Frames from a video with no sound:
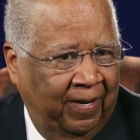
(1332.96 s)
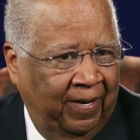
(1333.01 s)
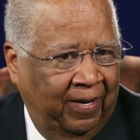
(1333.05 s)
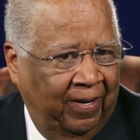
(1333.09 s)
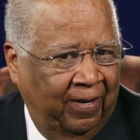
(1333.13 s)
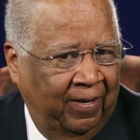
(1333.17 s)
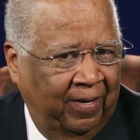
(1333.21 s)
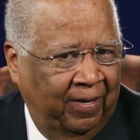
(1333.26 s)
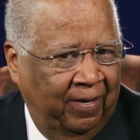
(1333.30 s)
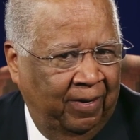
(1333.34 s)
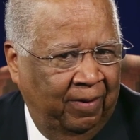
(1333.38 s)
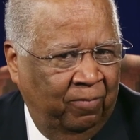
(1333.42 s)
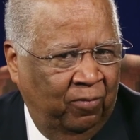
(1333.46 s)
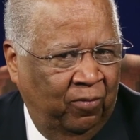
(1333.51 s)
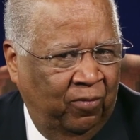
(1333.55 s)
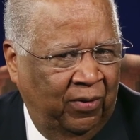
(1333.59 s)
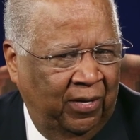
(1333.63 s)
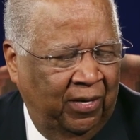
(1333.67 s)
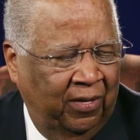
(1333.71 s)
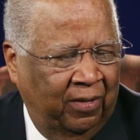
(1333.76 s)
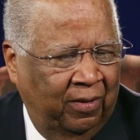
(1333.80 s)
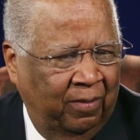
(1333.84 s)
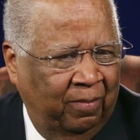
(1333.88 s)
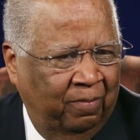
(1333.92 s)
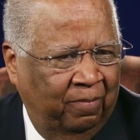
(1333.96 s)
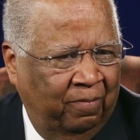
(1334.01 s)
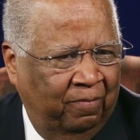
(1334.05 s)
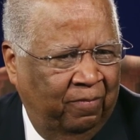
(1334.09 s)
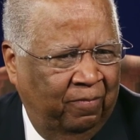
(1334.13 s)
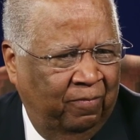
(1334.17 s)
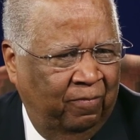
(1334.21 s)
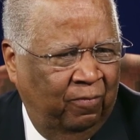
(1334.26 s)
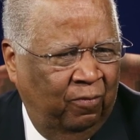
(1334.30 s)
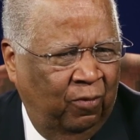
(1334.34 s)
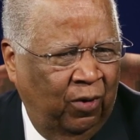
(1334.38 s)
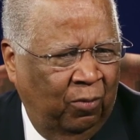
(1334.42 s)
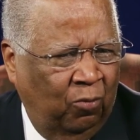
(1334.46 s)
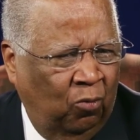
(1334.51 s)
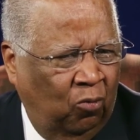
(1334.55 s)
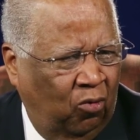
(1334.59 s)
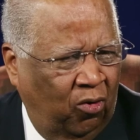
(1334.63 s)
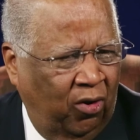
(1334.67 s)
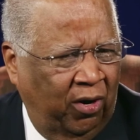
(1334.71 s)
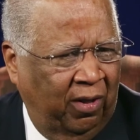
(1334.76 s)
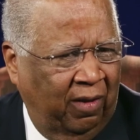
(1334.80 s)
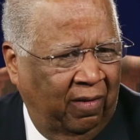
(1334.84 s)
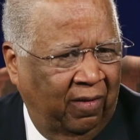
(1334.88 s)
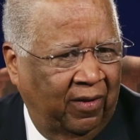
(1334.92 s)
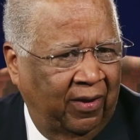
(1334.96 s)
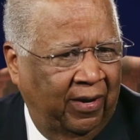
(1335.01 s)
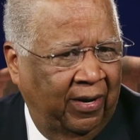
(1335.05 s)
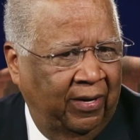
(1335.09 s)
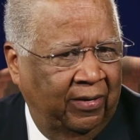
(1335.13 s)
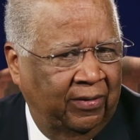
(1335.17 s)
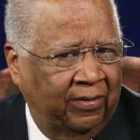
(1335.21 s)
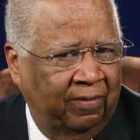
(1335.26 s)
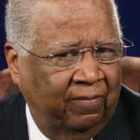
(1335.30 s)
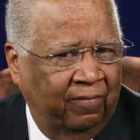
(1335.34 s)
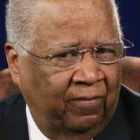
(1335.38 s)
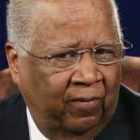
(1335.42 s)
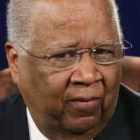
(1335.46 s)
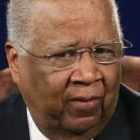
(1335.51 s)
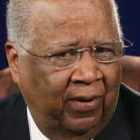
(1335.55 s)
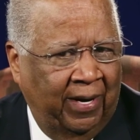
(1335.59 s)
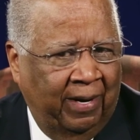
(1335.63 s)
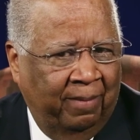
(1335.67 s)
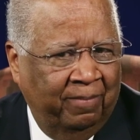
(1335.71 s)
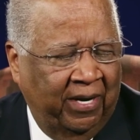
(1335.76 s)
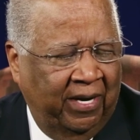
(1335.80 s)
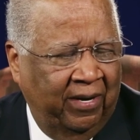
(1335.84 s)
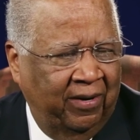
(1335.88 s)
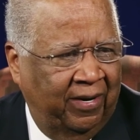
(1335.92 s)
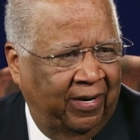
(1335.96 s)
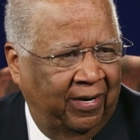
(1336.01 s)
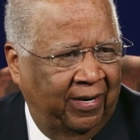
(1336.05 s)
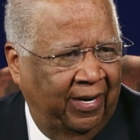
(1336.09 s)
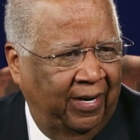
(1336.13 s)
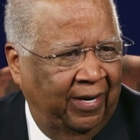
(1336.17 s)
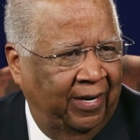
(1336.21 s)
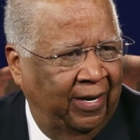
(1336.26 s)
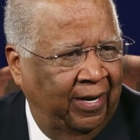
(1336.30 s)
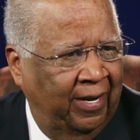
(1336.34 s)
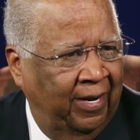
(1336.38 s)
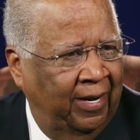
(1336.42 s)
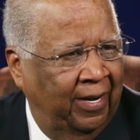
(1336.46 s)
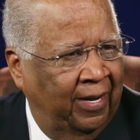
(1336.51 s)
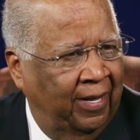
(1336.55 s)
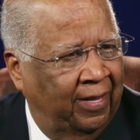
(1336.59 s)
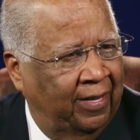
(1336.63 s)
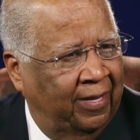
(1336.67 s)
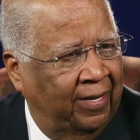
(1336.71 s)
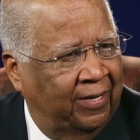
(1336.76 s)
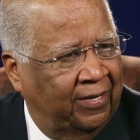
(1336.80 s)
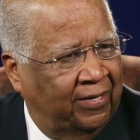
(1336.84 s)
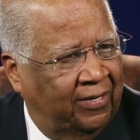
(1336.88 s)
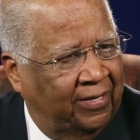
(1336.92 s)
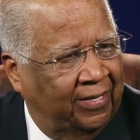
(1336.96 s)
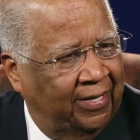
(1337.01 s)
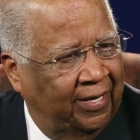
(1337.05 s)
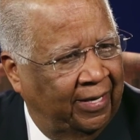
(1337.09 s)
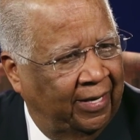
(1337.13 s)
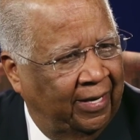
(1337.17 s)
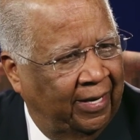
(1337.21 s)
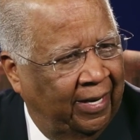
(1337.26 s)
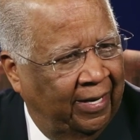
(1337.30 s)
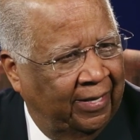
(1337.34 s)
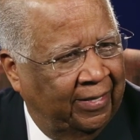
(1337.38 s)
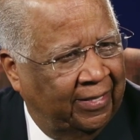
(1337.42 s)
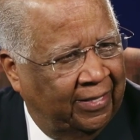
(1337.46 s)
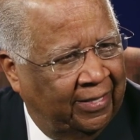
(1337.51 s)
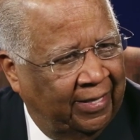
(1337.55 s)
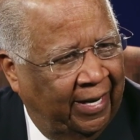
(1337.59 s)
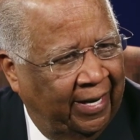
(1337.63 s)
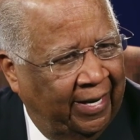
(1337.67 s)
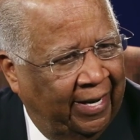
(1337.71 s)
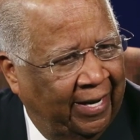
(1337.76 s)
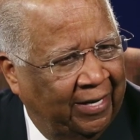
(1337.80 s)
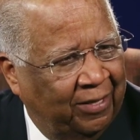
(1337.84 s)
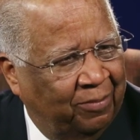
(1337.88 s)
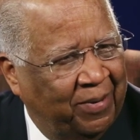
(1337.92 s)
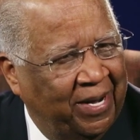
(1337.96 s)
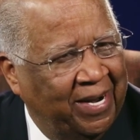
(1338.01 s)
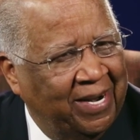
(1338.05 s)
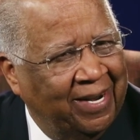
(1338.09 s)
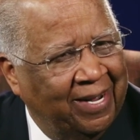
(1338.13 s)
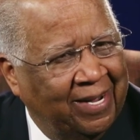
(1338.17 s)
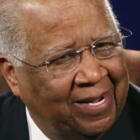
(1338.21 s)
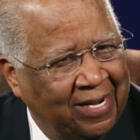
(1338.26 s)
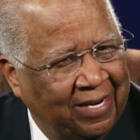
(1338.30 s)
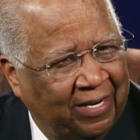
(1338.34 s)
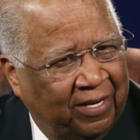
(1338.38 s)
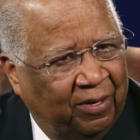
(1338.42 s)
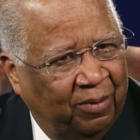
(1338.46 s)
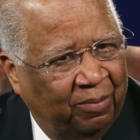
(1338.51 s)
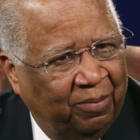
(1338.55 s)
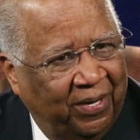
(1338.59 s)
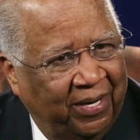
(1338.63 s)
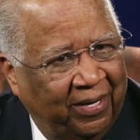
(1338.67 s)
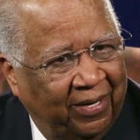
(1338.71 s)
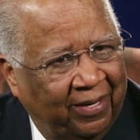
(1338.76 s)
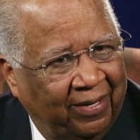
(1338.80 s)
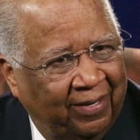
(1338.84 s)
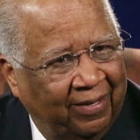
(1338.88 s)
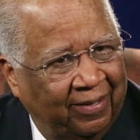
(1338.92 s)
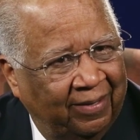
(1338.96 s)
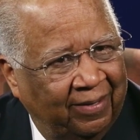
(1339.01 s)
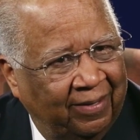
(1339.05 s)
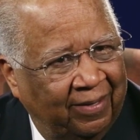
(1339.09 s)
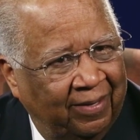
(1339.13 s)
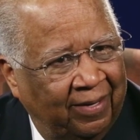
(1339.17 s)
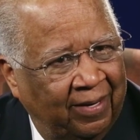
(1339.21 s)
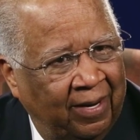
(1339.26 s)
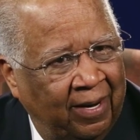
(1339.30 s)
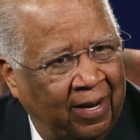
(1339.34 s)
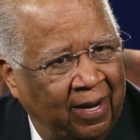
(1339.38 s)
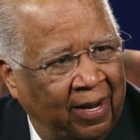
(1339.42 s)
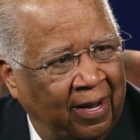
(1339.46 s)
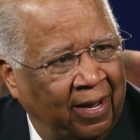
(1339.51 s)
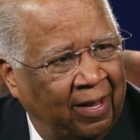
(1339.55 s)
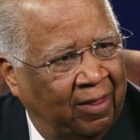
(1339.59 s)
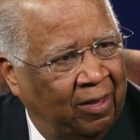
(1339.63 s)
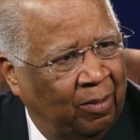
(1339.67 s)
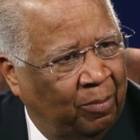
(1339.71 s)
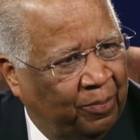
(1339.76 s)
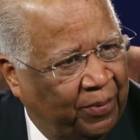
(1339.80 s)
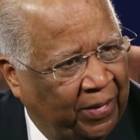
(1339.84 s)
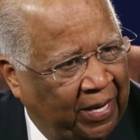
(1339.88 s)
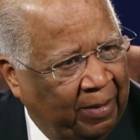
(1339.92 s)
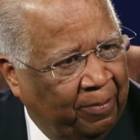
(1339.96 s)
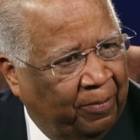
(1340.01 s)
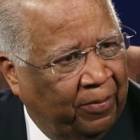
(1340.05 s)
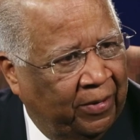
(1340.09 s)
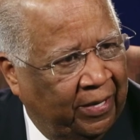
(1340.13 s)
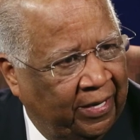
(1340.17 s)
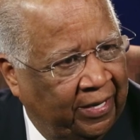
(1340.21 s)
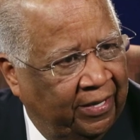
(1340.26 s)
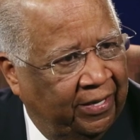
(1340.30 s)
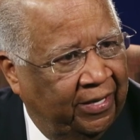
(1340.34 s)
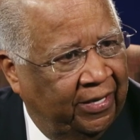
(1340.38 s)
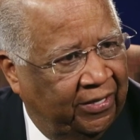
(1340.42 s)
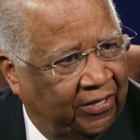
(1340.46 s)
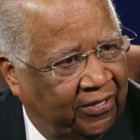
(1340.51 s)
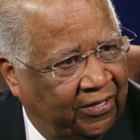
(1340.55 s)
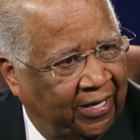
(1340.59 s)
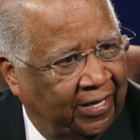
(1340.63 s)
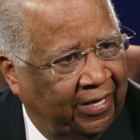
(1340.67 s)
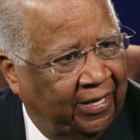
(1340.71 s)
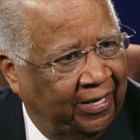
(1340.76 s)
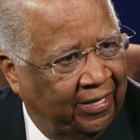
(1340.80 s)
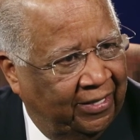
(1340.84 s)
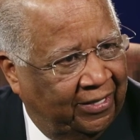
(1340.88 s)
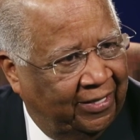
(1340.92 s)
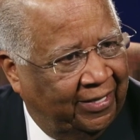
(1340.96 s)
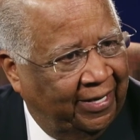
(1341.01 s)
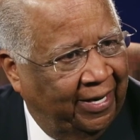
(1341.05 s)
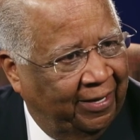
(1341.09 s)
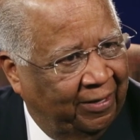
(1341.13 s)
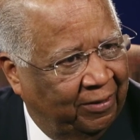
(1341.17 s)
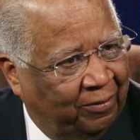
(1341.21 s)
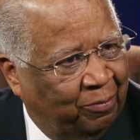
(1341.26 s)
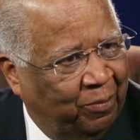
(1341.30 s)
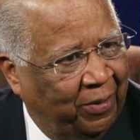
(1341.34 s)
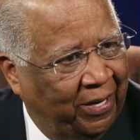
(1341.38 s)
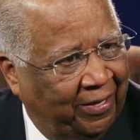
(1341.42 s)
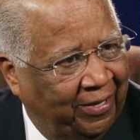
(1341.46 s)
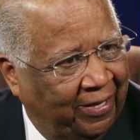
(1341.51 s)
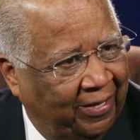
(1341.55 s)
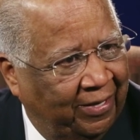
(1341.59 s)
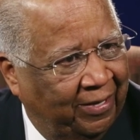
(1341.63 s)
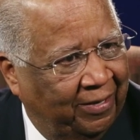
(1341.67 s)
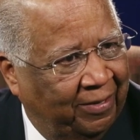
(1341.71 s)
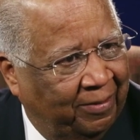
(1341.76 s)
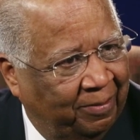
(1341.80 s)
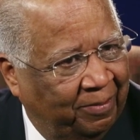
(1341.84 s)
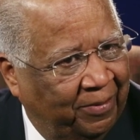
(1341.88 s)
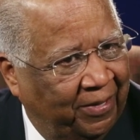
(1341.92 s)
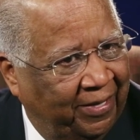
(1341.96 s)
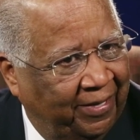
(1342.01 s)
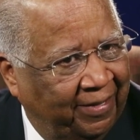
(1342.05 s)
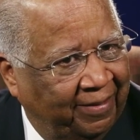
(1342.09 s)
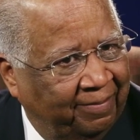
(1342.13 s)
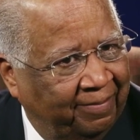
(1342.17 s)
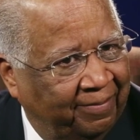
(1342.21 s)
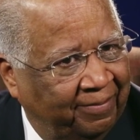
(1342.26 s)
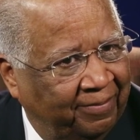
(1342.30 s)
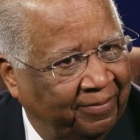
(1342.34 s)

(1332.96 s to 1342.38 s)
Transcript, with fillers: And one of the rewarding things and why I'm here today, this city and state has been good to me. The people in this city and state has been good to me.